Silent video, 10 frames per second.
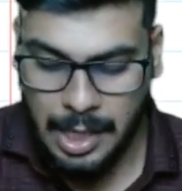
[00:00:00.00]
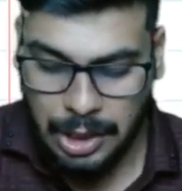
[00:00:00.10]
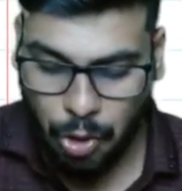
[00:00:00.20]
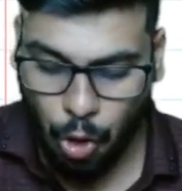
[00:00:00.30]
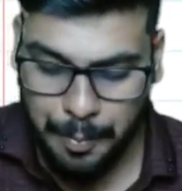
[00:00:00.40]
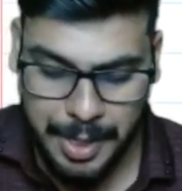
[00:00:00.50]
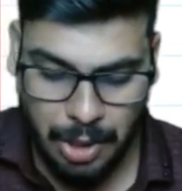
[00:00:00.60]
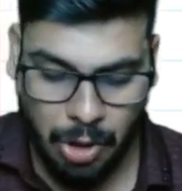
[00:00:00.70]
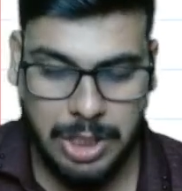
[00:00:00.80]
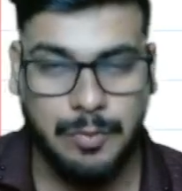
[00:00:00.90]
The opening
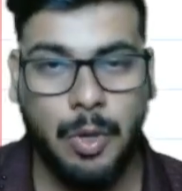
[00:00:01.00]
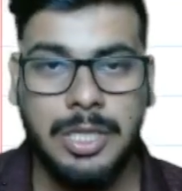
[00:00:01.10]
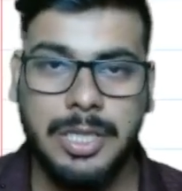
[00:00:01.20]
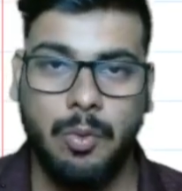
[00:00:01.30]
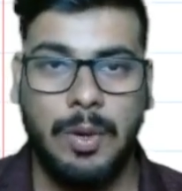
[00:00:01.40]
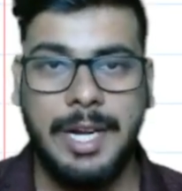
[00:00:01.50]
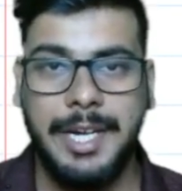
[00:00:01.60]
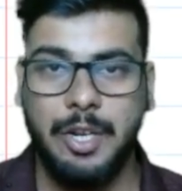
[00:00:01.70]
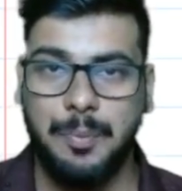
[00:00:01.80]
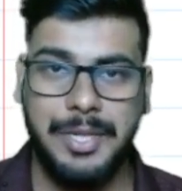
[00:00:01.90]
cost was
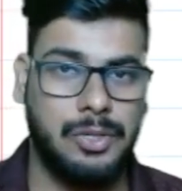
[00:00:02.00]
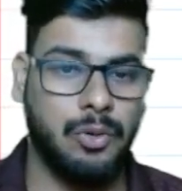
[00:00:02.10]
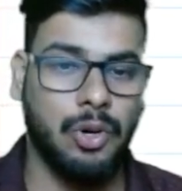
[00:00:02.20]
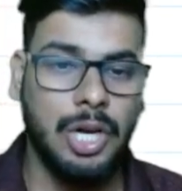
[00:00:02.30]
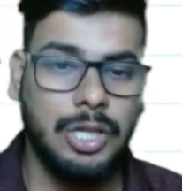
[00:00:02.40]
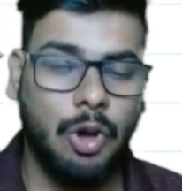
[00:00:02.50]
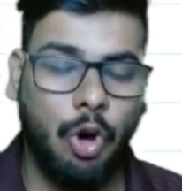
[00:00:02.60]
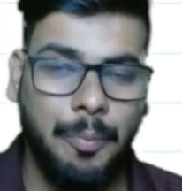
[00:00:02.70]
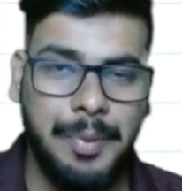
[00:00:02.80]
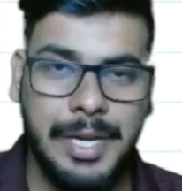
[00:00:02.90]
180 rupees. So the
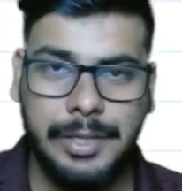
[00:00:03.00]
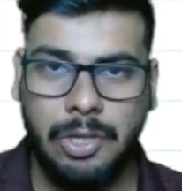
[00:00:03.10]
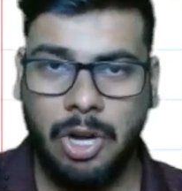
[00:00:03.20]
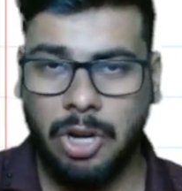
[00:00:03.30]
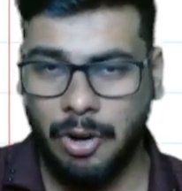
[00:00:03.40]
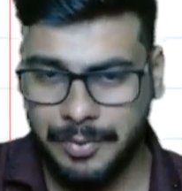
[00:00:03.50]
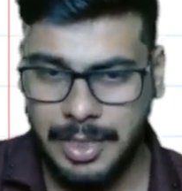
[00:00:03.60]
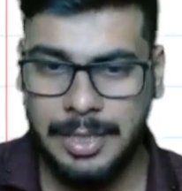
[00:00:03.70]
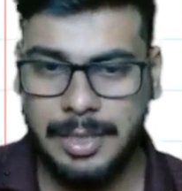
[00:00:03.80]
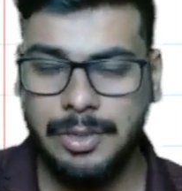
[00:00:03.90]
opening stock of
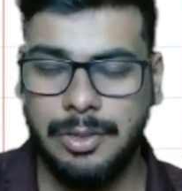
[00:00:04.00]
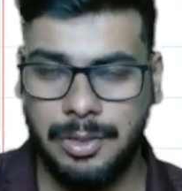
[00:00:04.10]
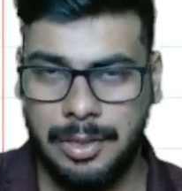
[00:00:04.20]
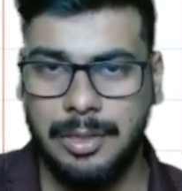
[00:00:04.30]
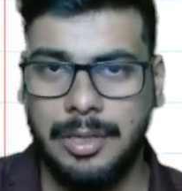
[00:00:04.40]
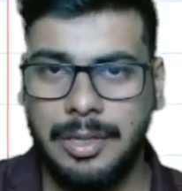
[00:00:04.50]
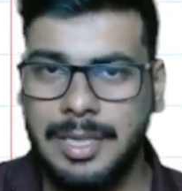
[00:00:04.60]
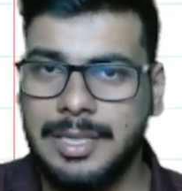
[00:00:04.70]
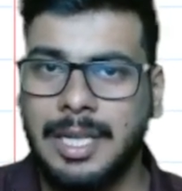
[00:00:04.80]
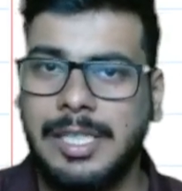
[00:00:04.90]
this year
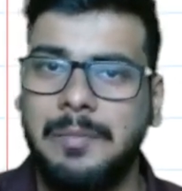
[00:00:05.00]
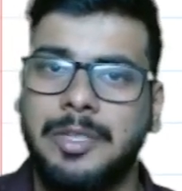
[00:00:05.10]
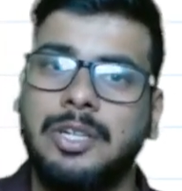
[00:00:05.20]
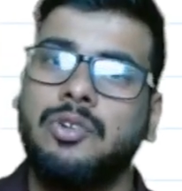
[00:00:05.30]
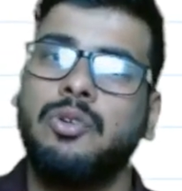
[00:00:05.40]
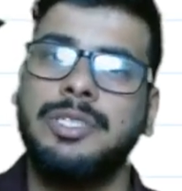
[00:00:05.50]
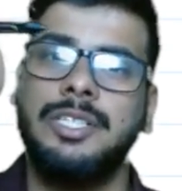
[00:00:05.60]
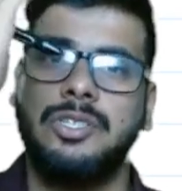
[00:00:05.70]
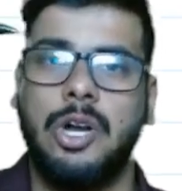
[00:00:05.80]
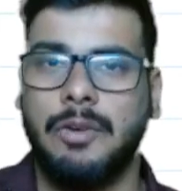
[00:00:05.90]
is nothing but the closing
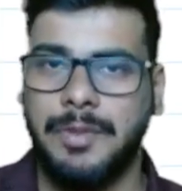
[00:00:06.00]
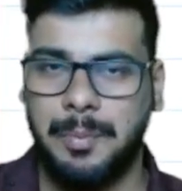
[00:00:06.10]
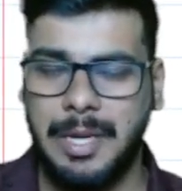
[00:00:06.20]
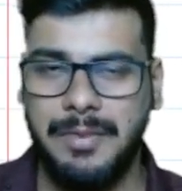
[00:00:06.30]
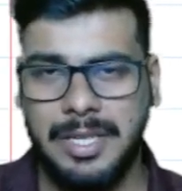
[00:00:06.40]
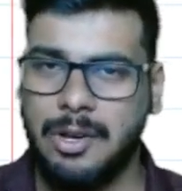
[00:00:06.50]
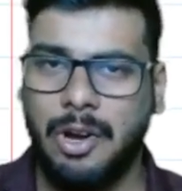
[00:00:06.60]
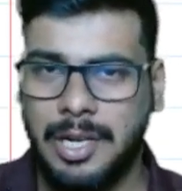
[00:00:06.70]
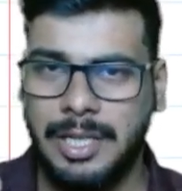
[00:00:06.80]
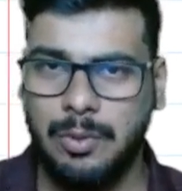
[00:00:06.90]
stock of the previous year,
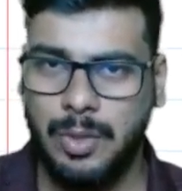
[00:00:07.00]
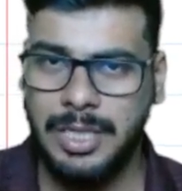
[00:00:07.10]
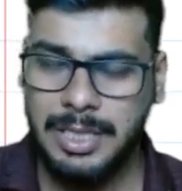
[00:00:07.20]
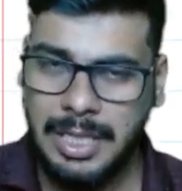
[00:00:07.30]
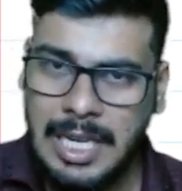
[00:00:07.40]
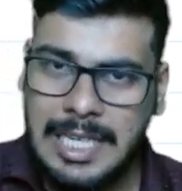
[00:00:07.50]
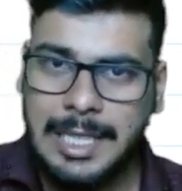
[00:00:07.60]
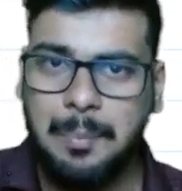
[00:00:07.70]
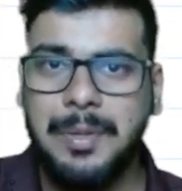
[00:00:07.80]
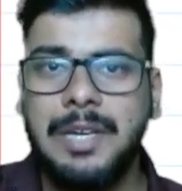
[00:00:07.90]
or in other words, the
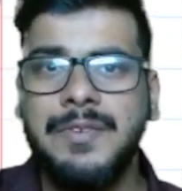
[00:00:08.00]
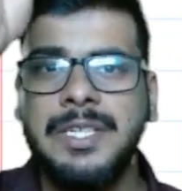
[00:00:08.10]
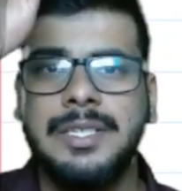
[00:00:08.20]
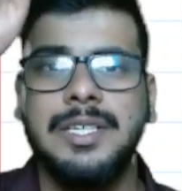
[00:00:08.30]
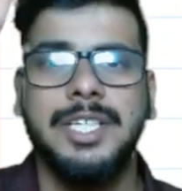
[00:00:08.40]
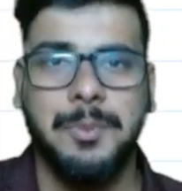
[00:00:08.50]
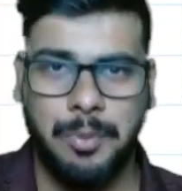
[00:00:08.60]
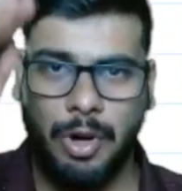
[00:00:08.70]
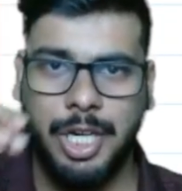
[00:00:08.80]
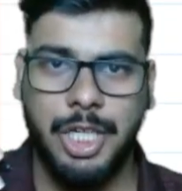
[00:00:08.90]
previous year's
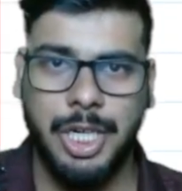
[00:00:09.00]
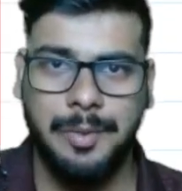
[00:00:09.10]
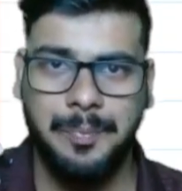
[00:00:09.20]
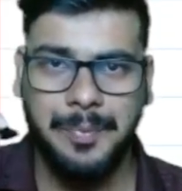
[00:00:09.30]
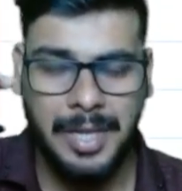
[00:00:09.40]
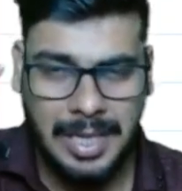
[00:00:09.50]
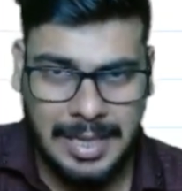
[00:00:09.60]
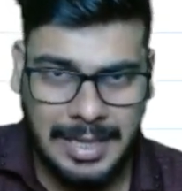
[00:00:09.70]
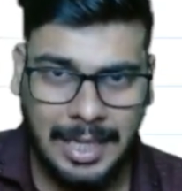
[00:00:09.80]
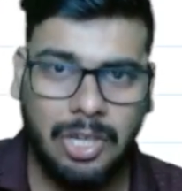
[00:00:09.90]
production
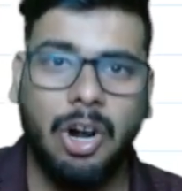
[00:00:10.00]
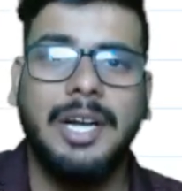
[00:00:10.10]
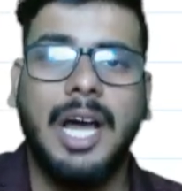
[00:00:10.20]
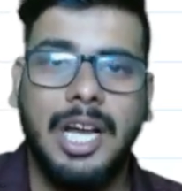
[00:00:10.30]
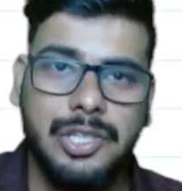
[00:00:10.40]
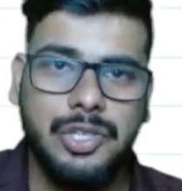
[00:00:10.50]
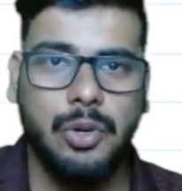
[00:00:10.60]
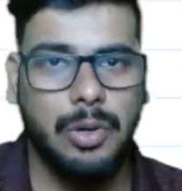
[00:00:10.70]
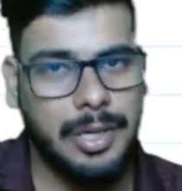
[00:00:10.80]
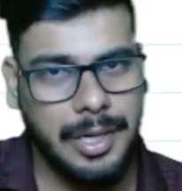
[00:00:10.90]
that got
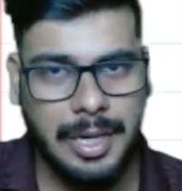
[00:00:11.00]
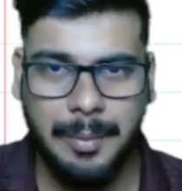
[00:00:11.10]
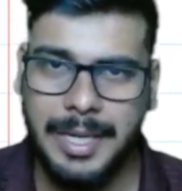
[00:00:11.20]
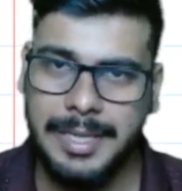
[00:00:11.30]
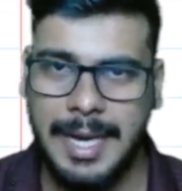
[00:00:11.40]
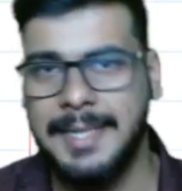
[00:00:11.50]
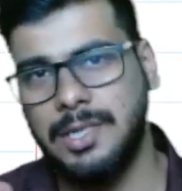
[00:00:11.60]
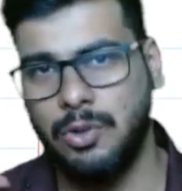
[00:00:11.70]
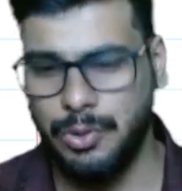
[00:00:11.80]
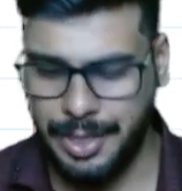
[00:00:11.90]
unsold remains as
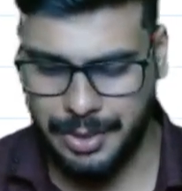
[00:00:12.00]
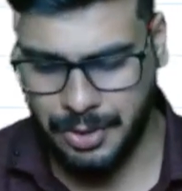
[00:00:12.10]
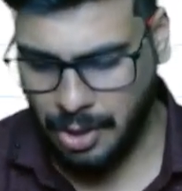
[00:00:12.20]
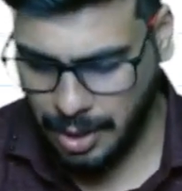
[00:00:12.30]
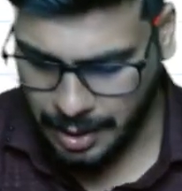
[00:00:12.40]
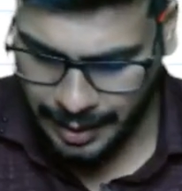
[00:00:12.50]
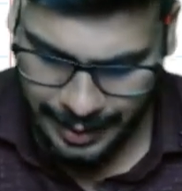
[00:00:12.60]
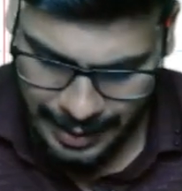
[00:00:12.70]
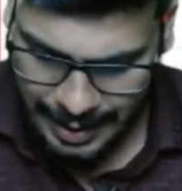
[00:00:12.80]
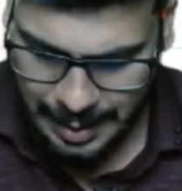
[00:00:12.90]
closing stock,
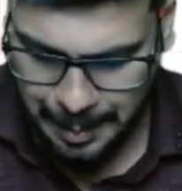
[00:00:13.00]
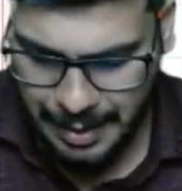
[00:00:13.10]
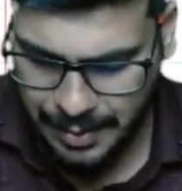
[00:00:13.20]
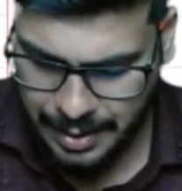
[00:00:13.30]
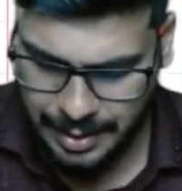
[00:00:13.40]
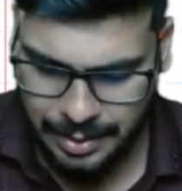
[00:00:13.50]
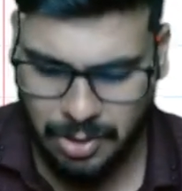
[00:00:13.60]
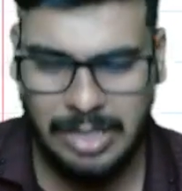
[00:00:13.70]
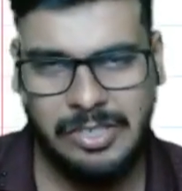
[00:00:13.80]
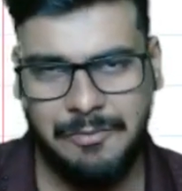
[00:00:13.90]
correct? And the previous year's
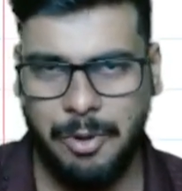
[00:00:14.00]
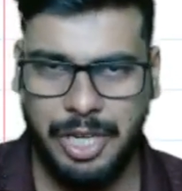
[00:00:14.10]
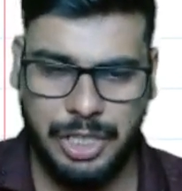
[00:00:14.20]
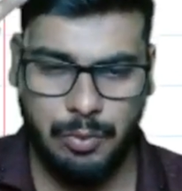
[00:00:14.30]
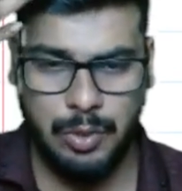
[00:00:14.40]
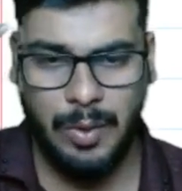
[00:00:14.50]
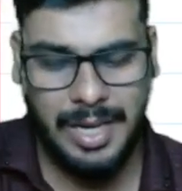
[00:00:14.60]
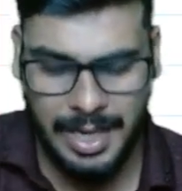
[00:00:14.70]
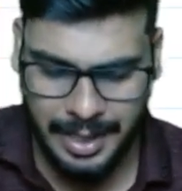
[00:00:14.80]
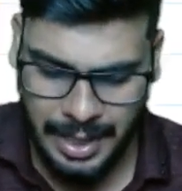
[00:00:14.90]
cost of production was
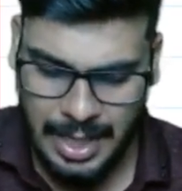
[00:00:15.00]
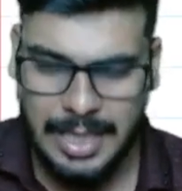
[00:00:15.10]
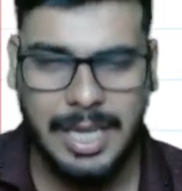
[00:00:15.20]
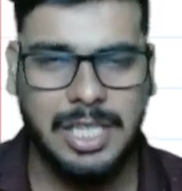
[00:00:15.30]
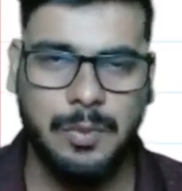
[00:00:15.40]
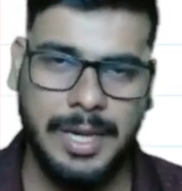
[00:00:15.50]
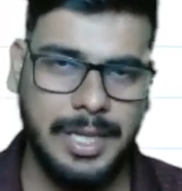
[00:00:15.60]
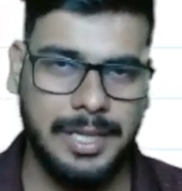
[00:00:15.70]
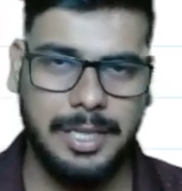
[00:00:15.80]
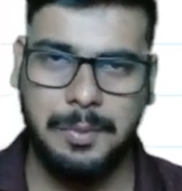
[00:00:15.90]
180. That's why
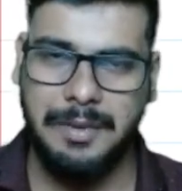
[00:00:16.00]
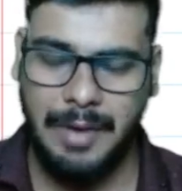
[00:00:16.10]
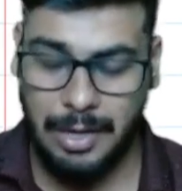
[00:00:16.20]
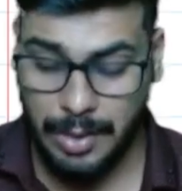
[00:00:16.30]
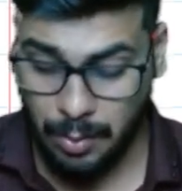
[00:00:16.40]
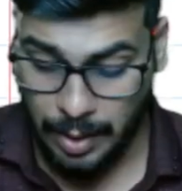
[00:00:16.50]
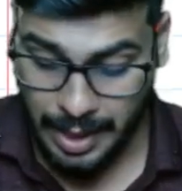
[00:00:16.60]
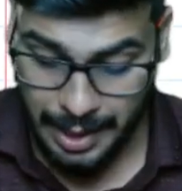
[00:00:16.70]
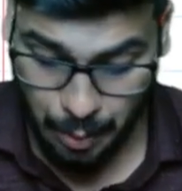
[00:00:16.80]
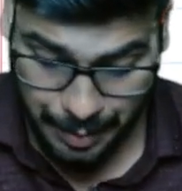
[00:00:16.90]
it has been valued at
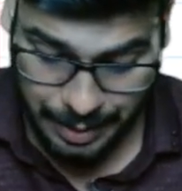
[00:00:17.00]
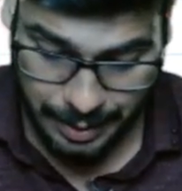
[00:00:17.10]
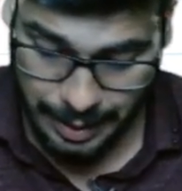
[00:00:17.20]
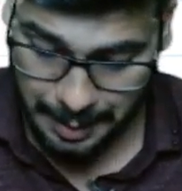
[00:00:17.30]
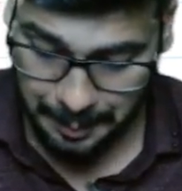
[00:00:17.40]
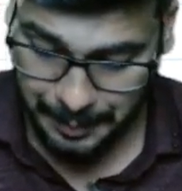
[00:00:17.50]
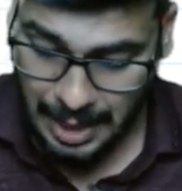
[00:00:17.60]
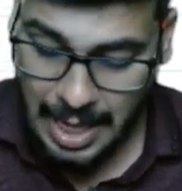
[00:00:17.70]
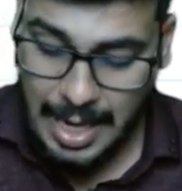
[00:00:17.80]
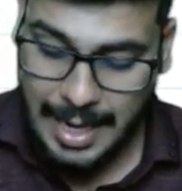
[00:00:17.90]
180 rupees. Then
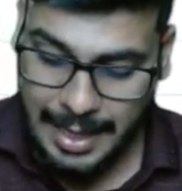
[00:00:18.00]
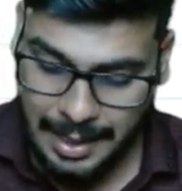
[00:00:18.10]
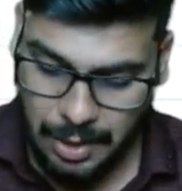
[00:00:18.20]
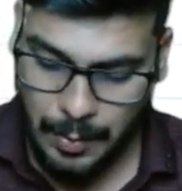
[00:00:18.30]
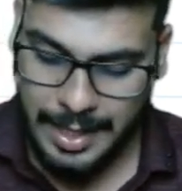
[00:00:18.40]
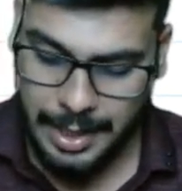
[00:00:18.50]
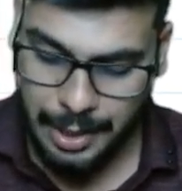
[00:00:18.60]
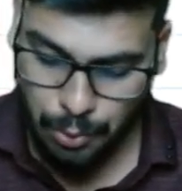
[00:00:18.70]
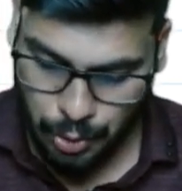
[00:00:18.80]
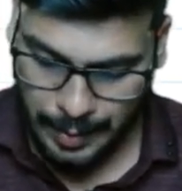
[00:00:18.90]
in
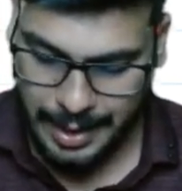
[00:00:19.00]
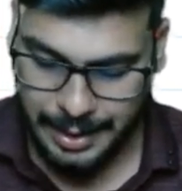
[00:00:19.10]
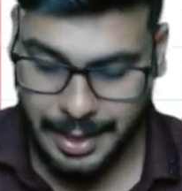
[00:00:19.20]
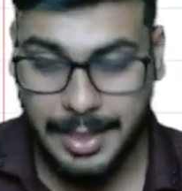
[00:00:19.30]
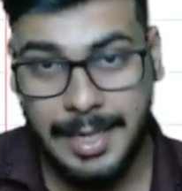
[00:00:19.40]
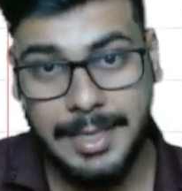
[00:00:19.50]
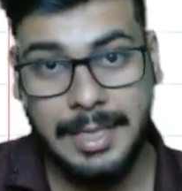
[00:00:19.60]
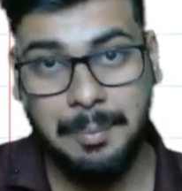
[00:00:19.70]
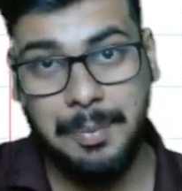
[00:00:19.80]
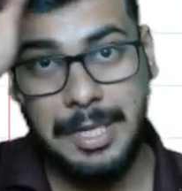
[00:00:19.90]
22-23, that is in
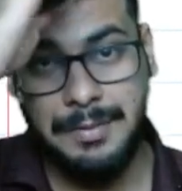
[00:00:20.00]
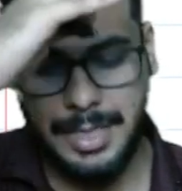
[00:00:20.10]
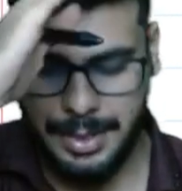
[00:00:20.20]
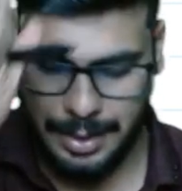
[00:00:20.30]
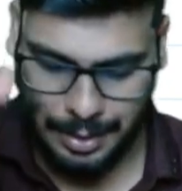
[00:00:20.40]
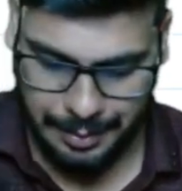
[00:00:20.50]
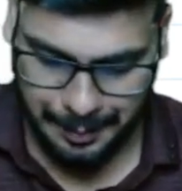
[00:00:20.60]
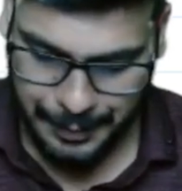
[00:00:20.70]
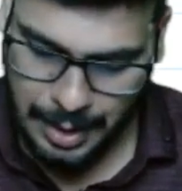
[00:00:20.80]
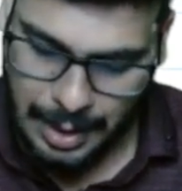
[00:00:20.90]
the previous year,
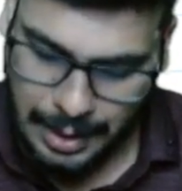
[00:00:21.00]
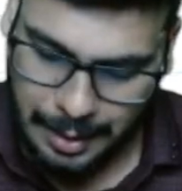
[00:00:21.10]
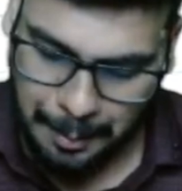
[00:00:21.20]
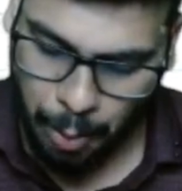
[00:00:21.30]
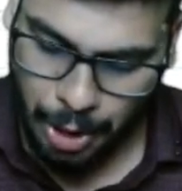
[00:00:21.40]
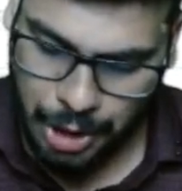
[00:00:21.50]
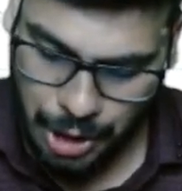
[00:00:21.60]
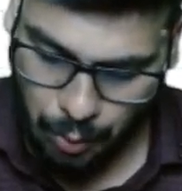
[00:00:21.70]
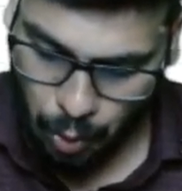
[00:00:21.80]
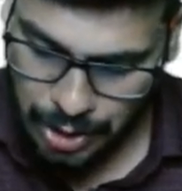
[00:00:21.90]
the production was